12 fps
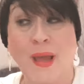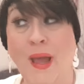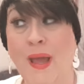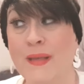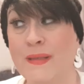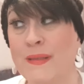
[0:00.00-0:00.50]

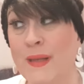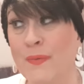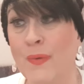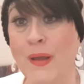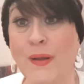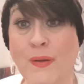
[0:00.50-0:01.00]
As a
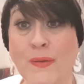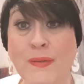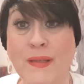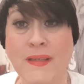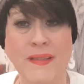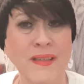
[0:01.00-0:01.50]
way girl
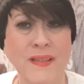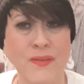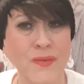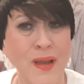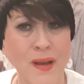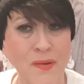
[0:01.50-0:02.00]
says, it's
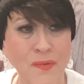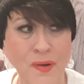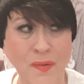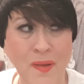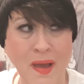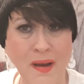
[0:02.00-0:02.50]
okay. Don't worry
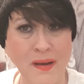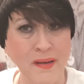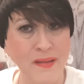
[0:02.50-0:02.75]
about it.